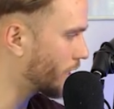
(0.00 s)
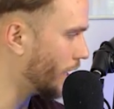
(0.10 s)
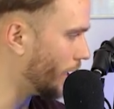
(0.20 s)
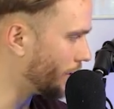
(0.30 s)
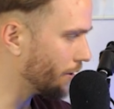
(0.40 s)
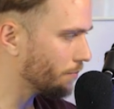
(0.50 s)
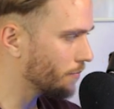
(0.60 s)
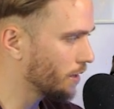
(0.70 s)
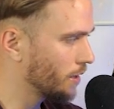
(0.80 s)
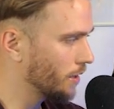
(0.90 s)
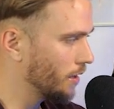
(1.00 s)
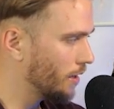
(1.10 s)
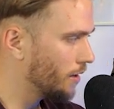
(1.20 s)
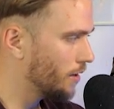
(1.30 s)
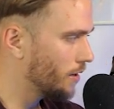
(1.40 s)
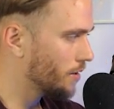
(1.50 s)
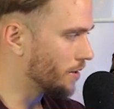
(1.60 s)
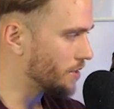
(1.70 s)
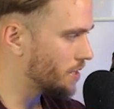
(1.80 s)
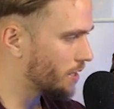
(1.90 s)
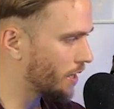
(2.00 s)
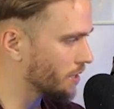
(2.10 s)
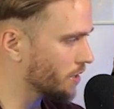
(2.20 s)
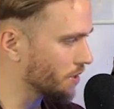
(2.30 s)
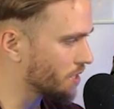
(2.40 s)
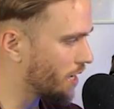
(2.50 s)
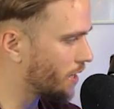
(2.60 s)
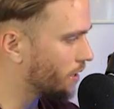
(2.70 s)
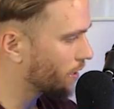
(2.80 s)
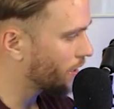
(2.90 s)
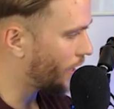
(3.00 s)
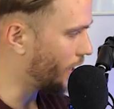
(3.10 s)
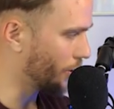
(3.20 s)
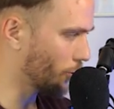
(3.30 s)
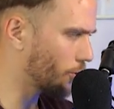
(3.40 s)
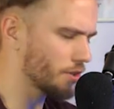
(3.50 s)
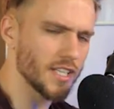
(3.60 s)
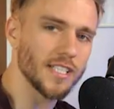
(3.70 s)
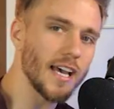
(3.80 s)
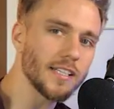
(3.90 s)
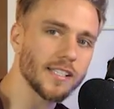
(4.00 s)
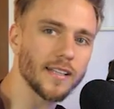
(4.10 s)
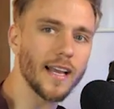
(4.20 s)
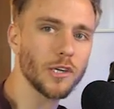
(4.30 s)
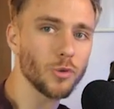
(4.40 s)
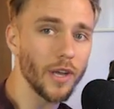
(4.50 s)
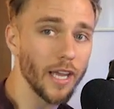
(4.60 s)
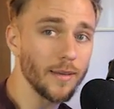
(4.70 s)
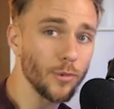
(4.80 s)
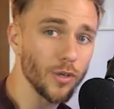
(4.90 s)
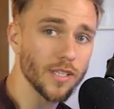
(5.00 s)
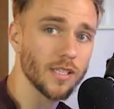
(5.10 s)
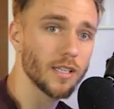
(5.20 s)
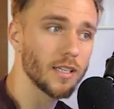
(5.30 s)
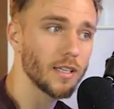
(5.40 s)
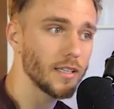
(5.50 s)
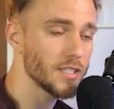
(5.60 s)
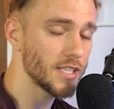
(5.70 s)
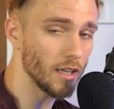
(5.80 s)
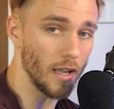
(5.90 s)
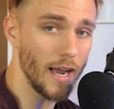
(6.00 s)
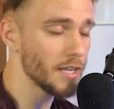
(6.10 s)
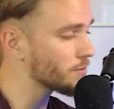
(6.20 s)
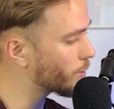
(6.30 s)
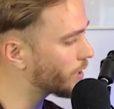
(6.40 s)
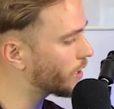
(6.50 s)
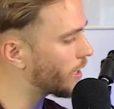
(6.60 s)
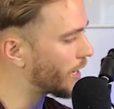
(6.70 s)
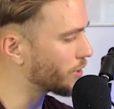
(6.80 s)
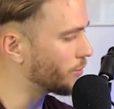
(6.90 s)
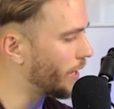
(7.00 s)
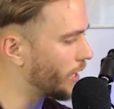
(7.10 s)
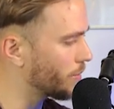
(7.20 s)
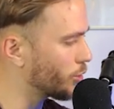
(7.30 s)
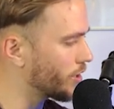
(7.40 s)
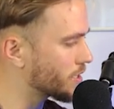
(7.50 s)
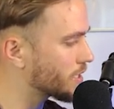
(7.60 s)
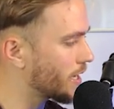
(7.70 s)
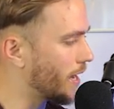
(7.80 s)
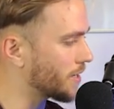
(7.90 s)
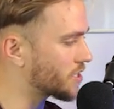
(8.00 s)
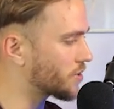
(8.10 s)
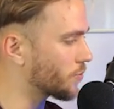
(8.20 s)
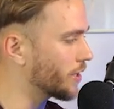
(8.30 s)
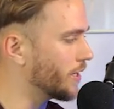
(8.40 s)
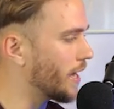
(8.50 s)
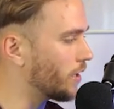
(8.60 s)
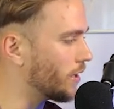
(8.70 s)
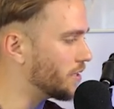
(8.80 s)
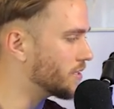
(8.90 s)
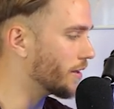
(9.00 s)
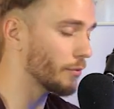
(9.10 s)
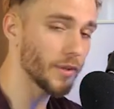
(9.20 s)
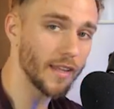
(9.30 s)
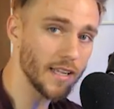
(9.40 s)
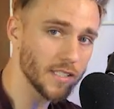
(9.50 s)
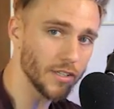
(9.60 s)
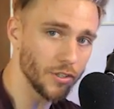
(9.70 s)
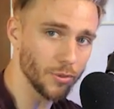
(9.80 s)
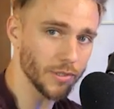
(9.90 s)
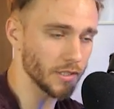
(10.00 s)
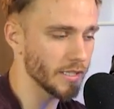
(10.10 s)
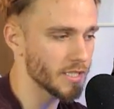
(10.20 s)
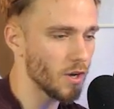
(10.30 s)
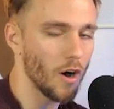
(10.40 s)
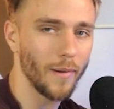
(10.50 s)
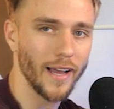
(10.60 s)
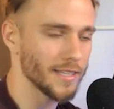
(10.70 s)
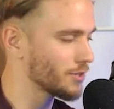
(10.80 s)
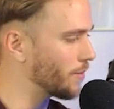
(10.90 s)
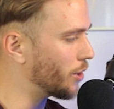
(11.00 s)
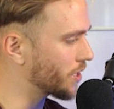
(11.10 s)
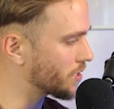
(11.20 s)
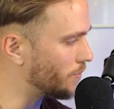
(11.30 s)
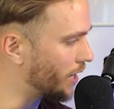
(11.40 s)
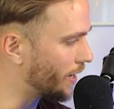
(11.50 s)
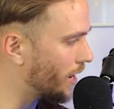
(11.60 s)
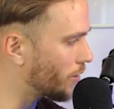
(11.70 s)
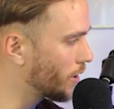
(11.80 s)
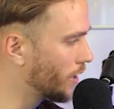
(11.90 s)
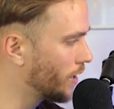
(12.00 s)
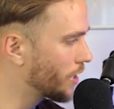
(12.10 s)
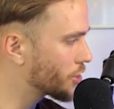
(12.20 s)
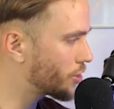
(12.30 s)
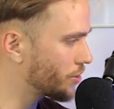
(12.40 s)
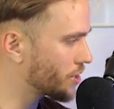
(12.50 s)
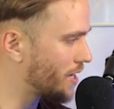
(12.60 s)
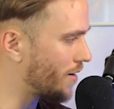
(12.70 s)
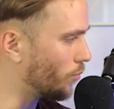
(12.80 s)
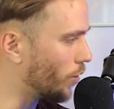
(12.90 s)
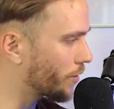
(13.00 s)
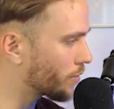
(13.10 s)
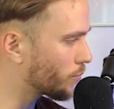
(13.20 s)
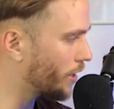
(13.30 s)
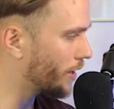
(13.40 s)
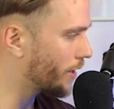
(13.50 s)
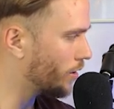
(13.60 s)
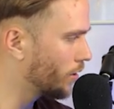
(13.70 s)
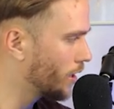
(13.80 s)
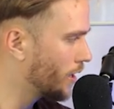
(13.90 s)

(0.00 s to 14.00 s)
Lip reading: And yep, the CDK is all set. And in order to test that the actual AWS CLI is working, I can do an AWS S3 LS. Now, what that's going to do is list all my S3 buckets in my account. Should just have one of them right now.